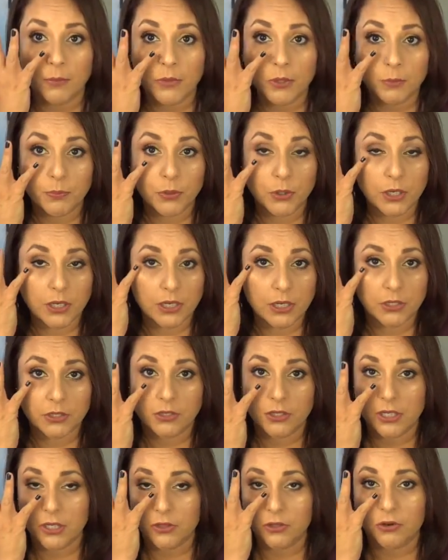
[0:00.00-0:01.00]
You put it
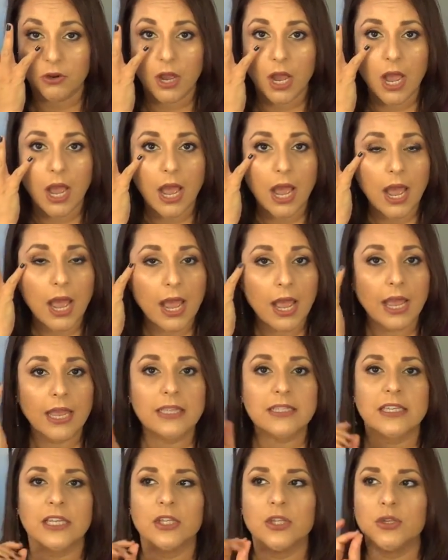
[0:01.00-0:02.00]
underneath your
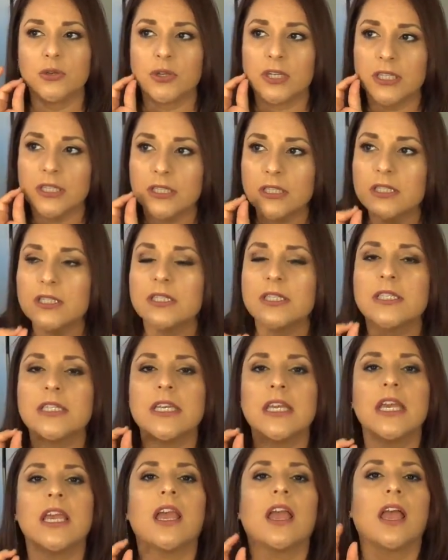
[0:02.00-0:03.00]
eyes, and you can
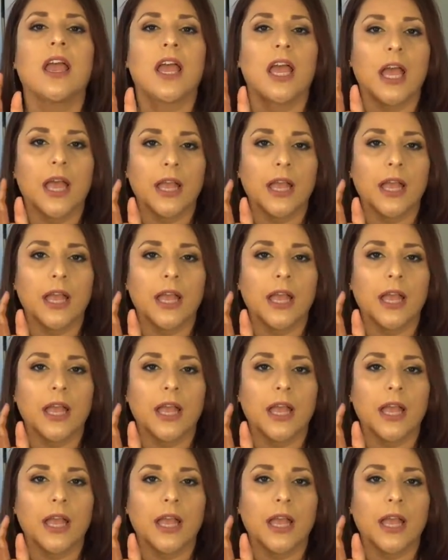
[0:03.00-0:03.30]
see